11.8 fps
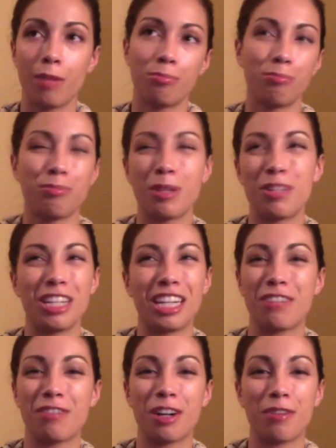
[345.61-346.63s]
maybe like
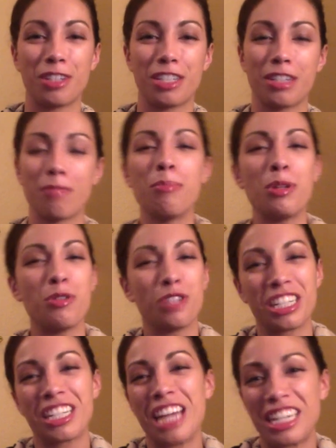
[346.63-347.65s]
in reference to
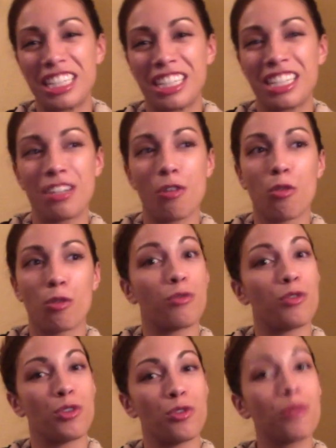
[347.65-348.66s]
music tastes or
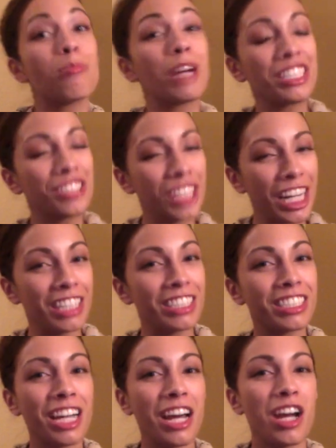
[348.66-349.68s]
food, might
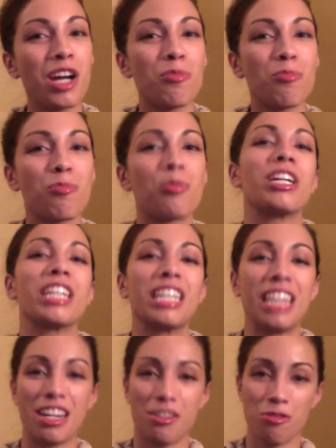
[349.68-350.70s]
change. But
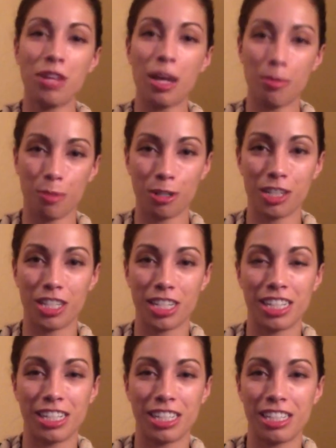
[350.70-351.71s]
again, who that person
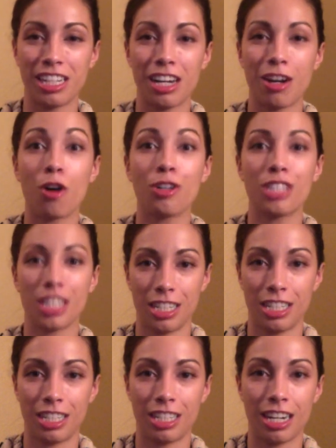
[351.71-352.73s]
is on the
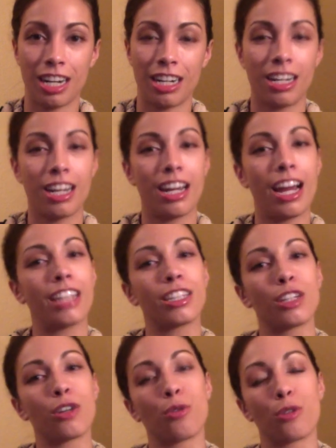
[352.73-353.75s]
inside, at the
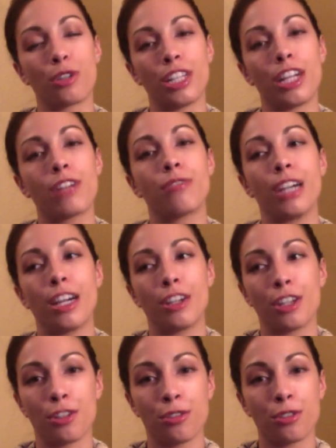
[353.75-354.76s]
core, their
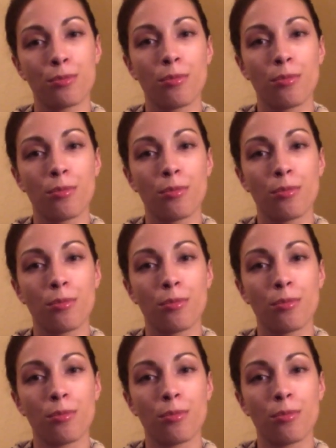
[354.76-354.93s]
values,